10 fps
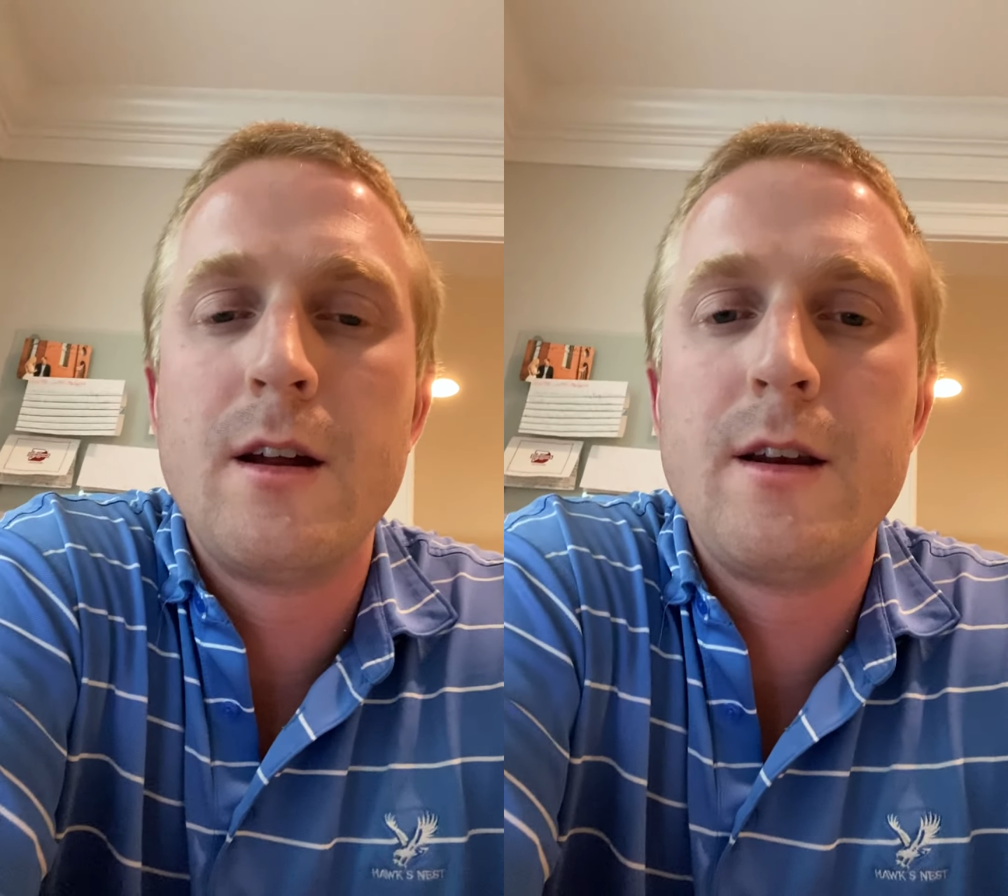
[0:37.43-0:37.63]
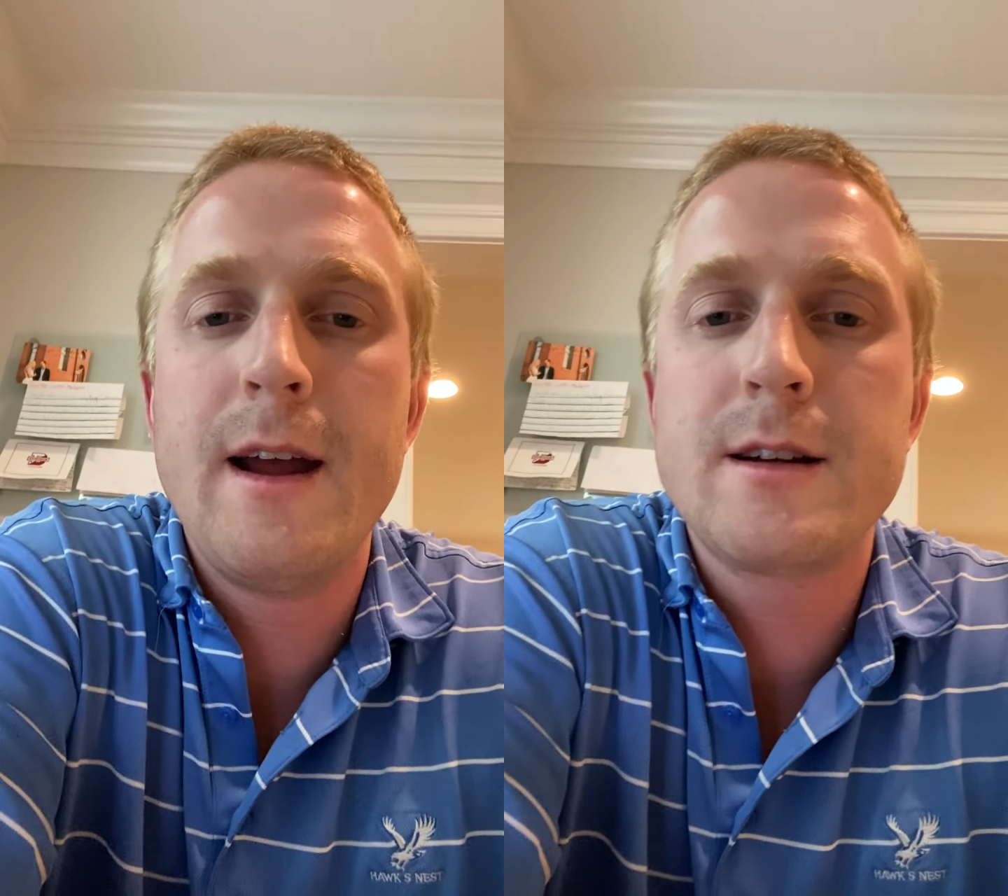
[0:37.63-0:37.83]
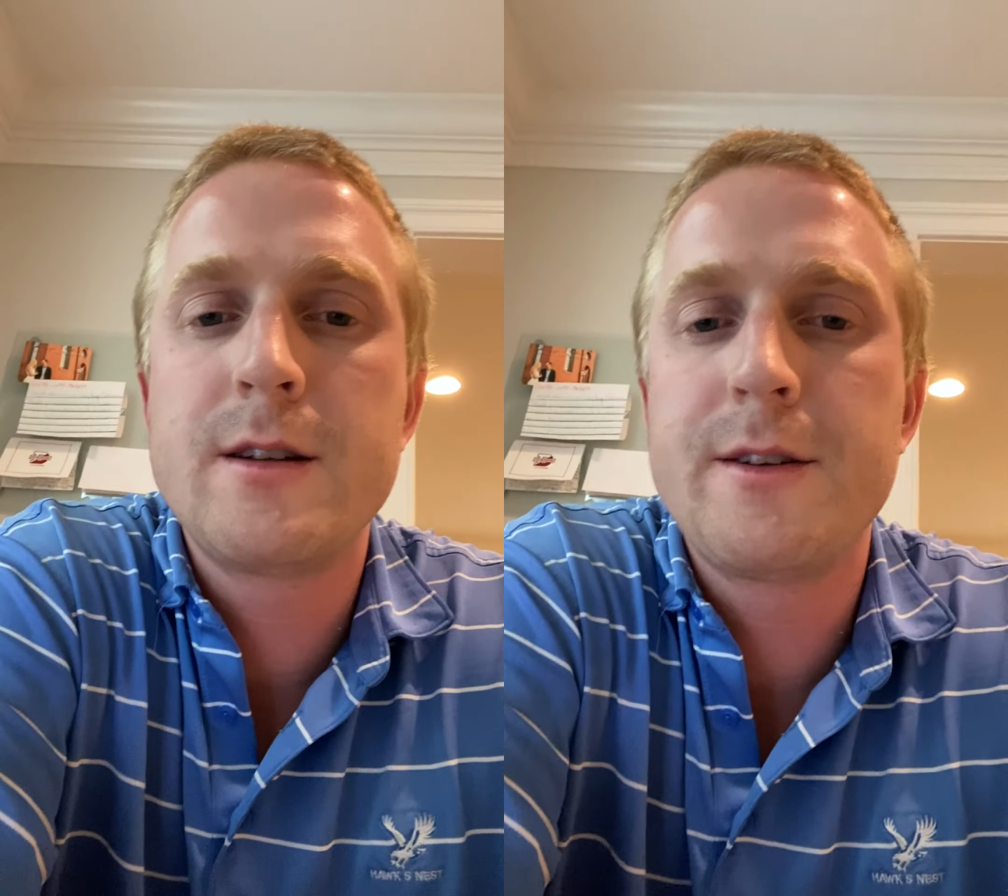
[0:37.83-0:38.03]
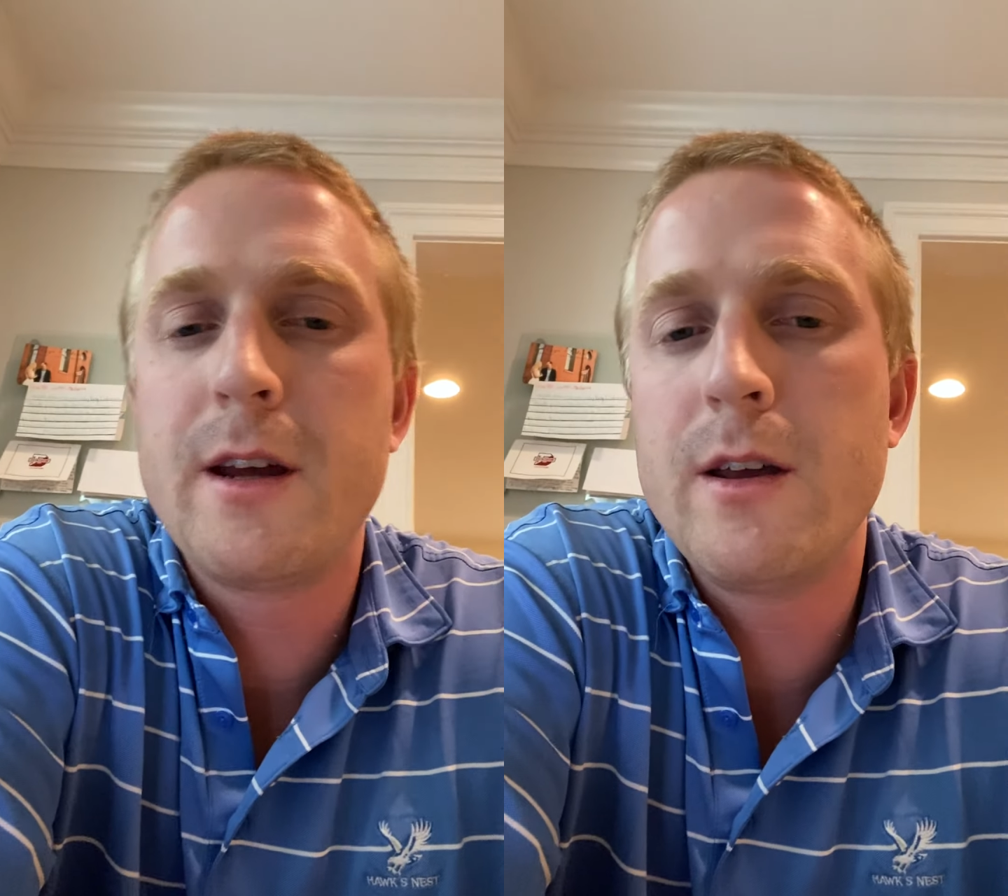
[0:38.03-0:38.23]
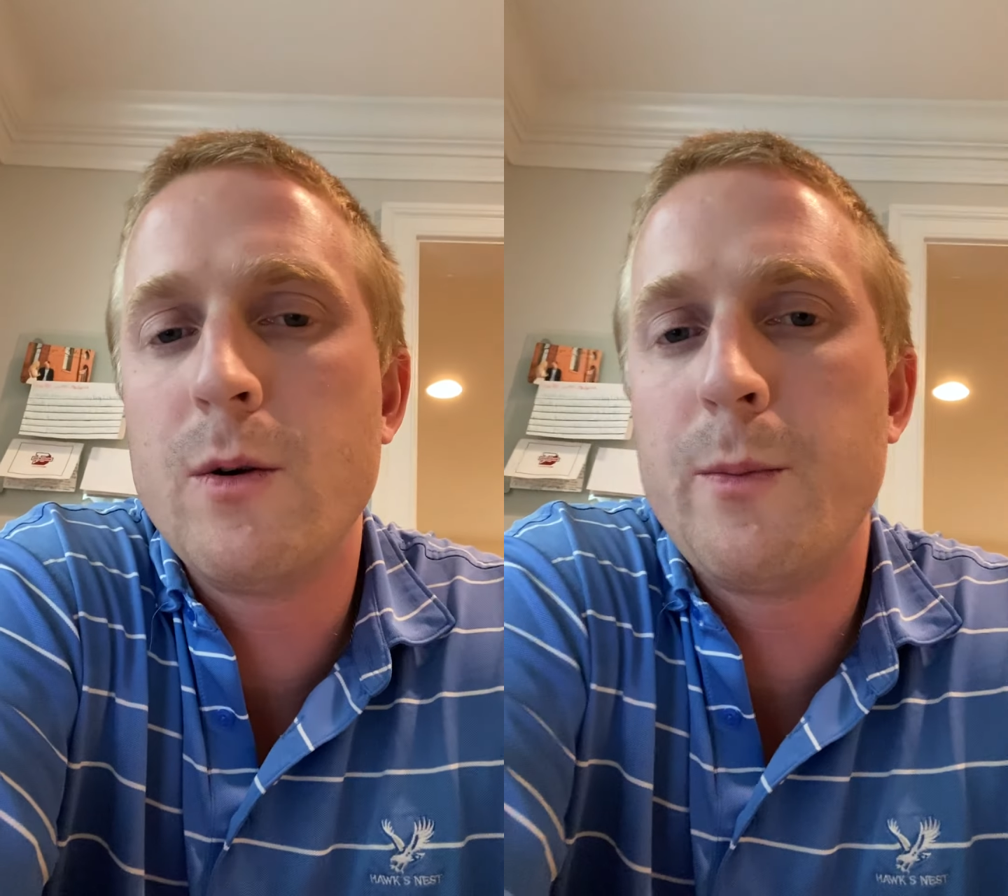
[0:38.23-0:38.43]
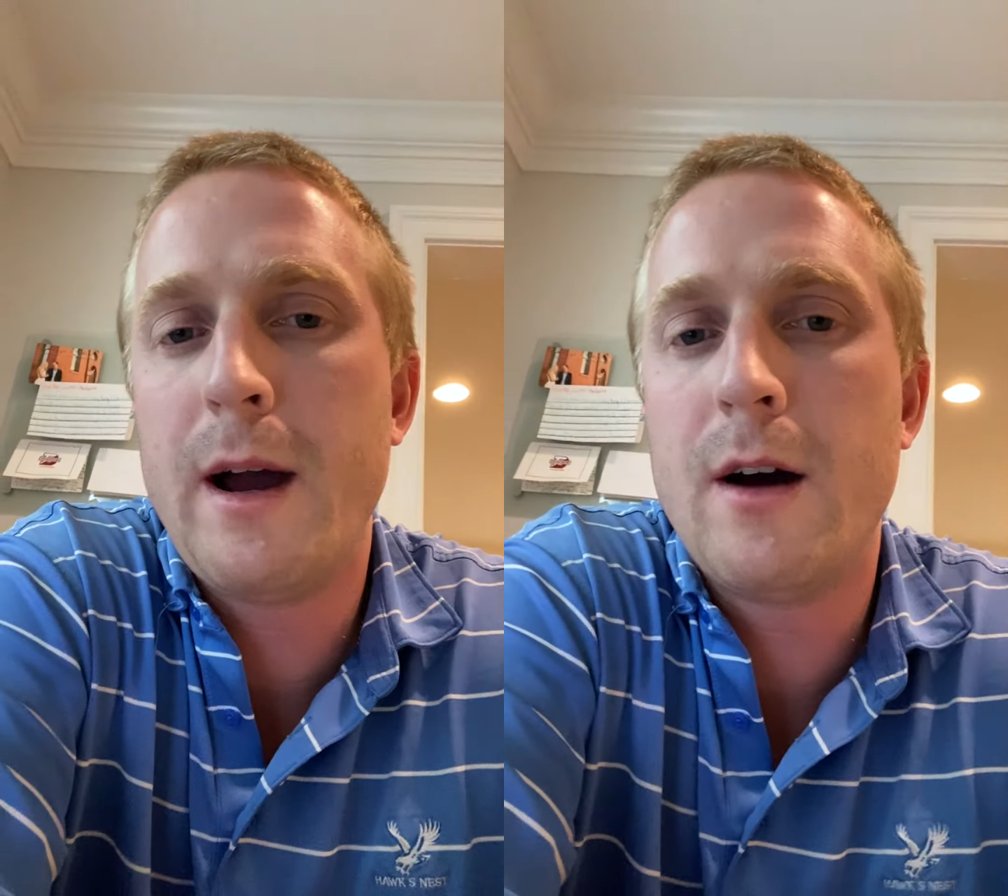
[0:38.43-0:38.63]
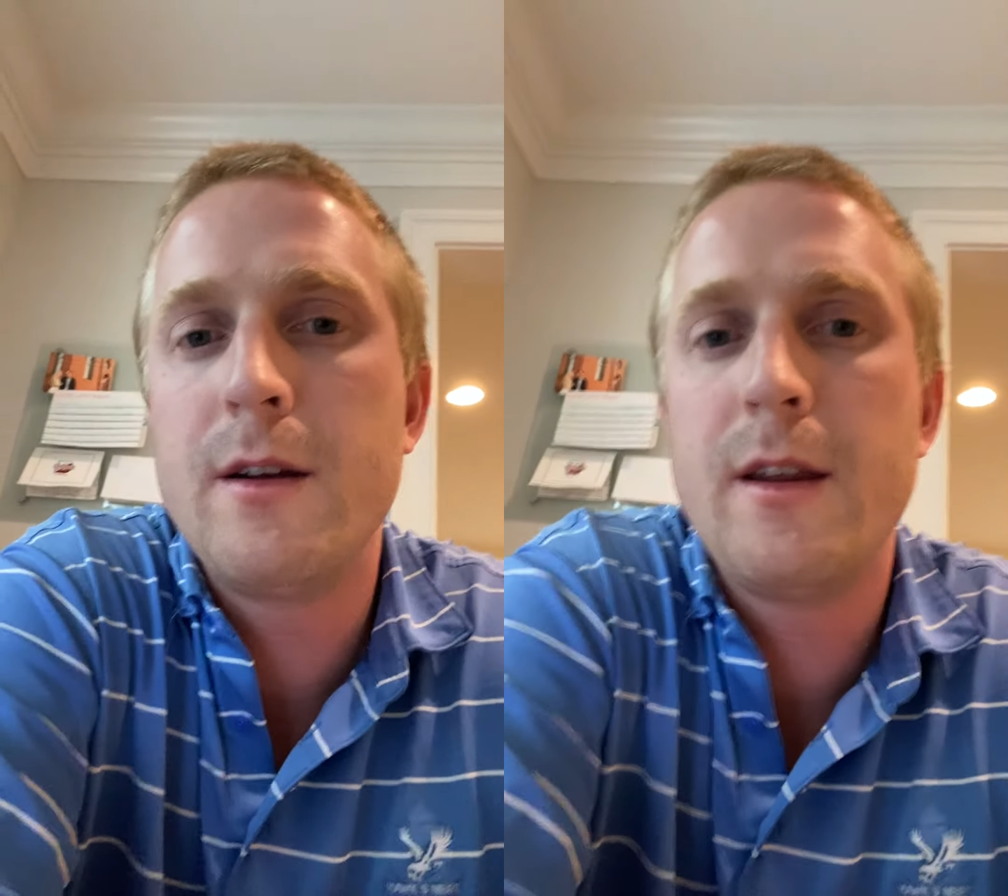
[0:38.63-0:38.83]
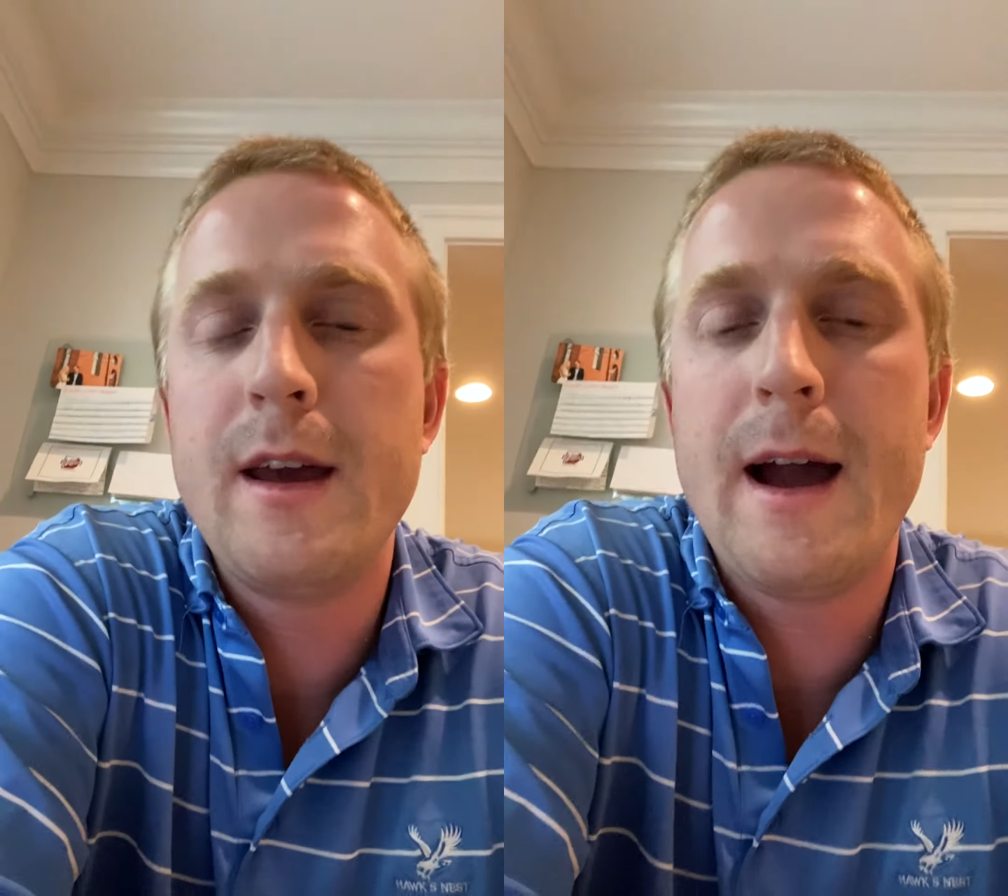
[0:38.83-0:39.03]
Next, I'll tell you
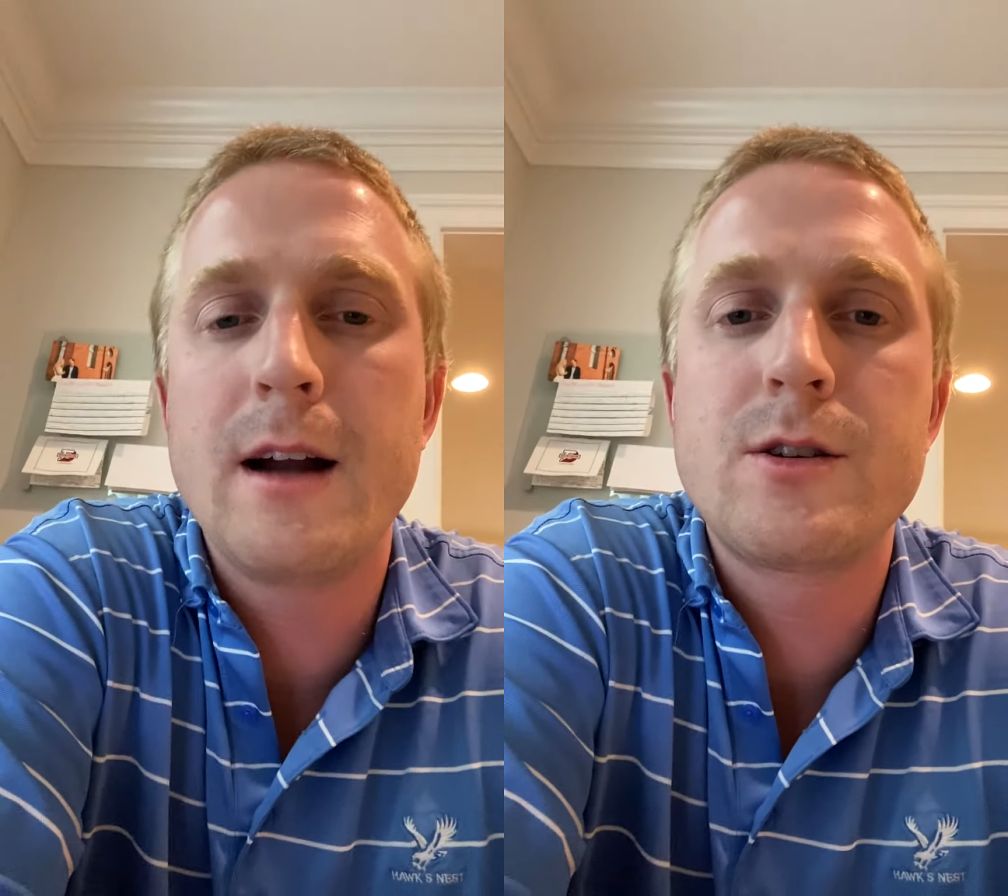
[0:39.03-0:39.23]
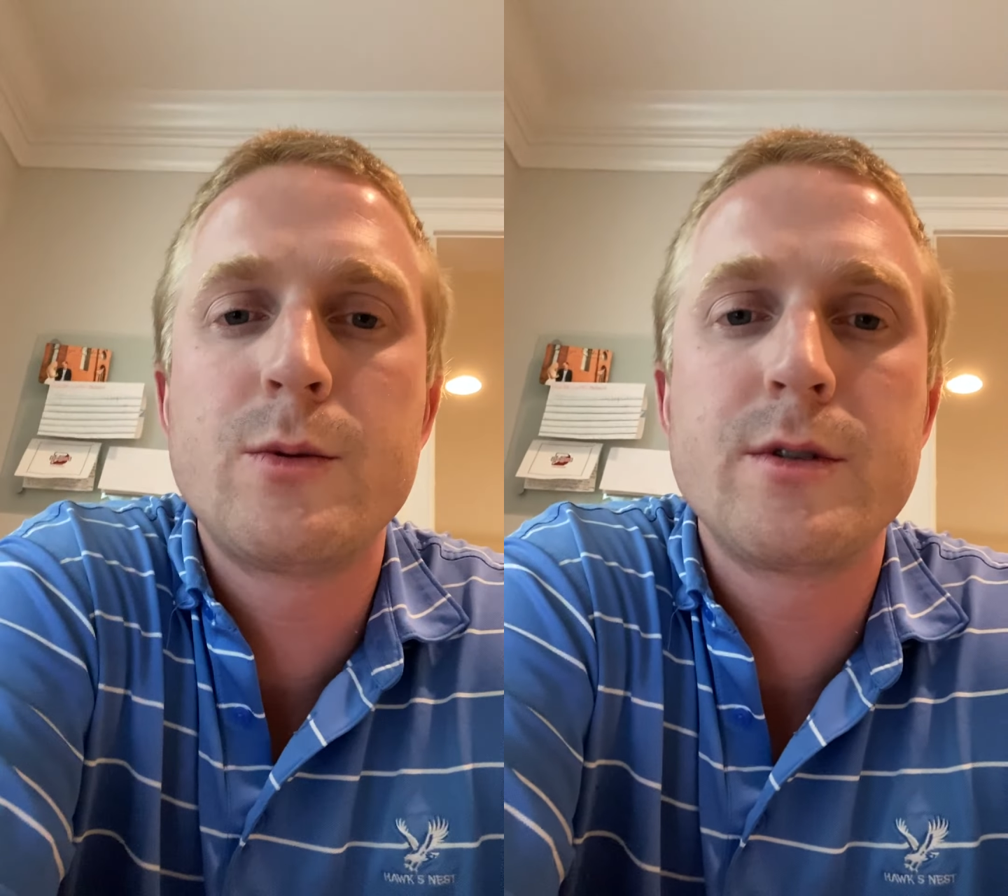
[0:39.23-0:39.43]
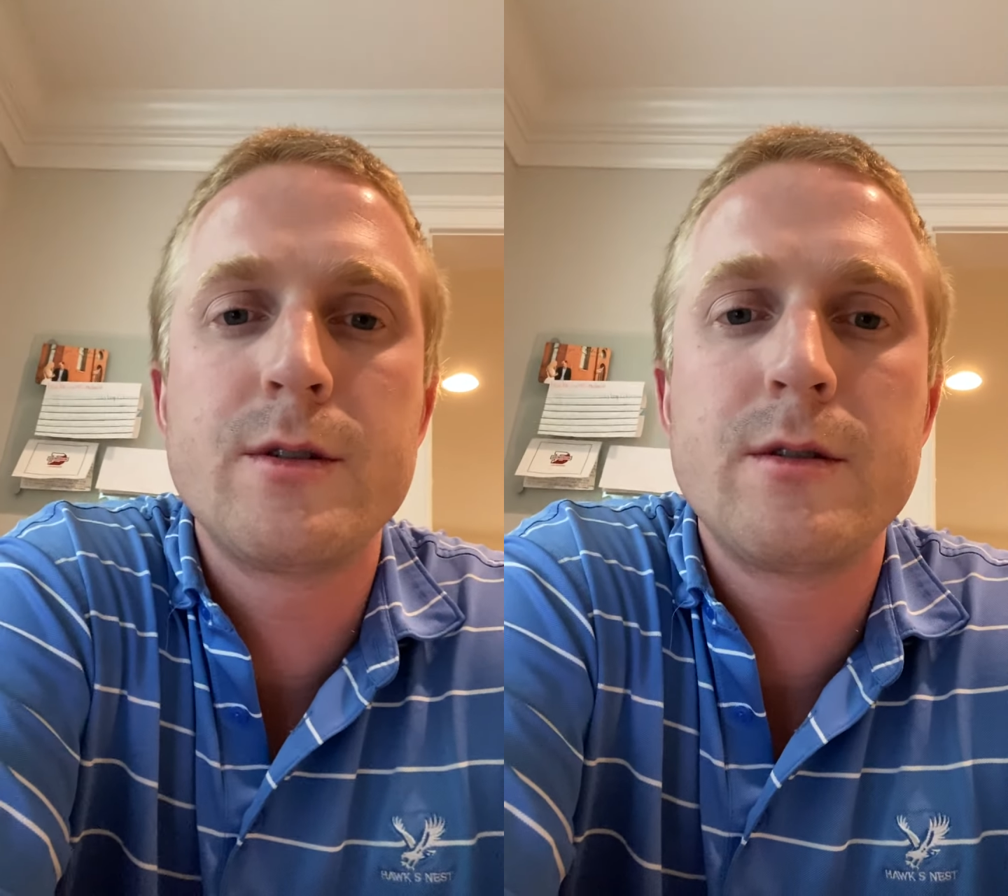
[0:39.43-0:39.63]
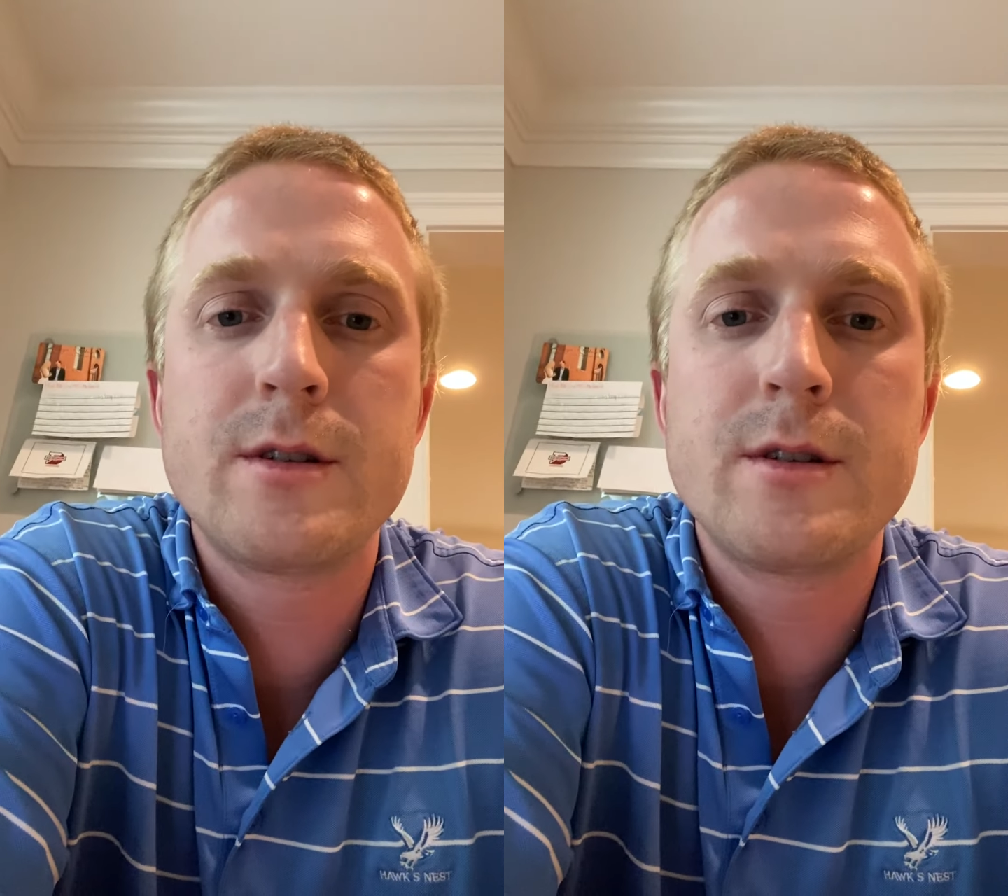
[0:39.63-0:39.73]
about the actual